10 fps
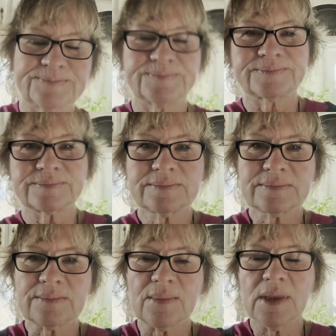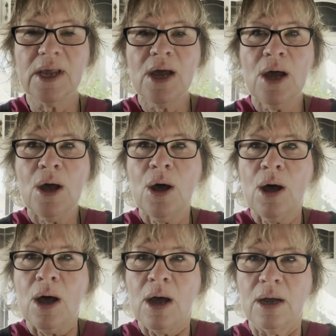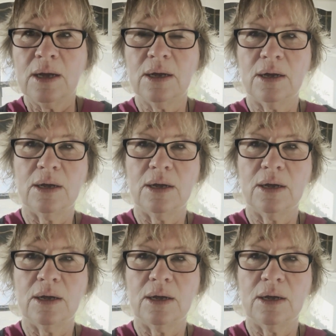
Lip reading: [no speech]